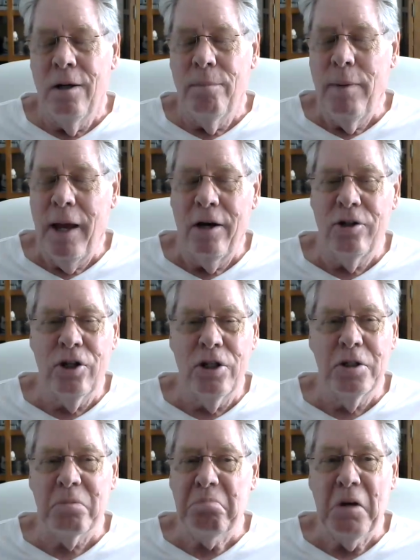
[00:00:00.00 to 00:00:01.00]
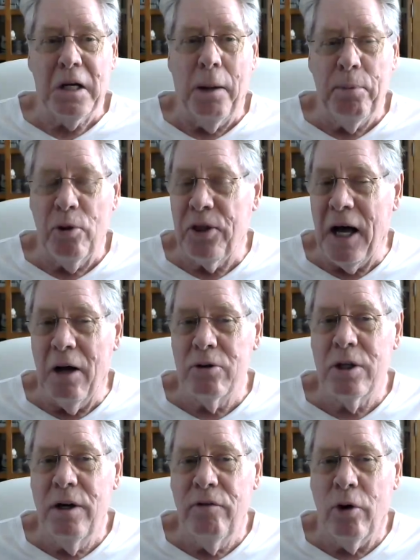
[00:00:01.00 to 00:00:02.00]
manages a couple
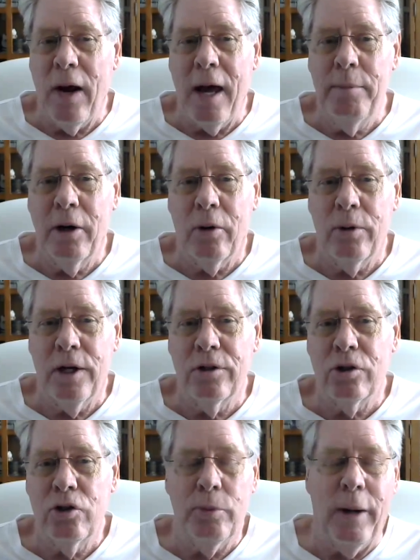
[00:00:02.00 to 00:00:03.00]
thousand of your admin credentials.